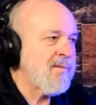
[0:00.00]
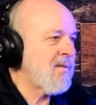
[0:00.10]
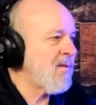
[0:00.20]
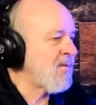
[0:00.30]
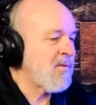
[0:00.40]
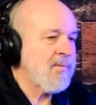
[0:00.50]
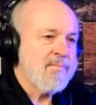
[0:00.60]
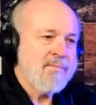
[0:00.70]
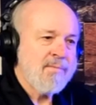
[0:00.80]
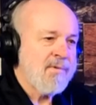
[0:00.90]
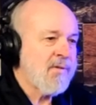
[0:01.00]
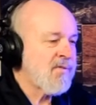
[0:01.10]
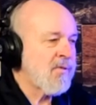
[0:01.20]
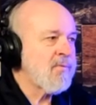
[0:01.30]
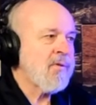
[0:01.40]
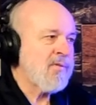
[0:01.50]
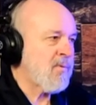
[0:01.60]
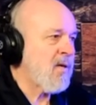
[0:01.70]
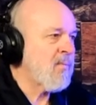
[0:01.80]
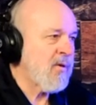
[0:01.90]
you can tune those
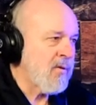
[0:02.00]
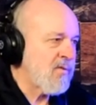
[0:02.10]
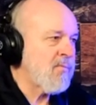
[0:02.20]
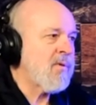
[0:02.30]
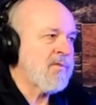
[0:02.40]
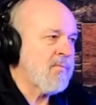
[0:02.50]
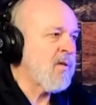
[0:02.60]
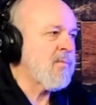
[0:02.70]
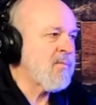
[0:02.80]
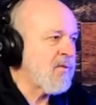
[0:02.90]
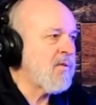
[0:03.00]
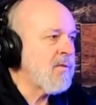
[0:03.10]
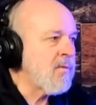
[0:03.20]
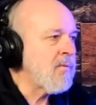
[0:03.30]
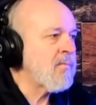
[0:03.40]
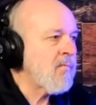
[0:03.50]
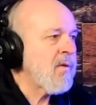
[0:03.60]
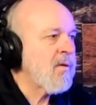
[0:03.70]
primaries to what you want them to do.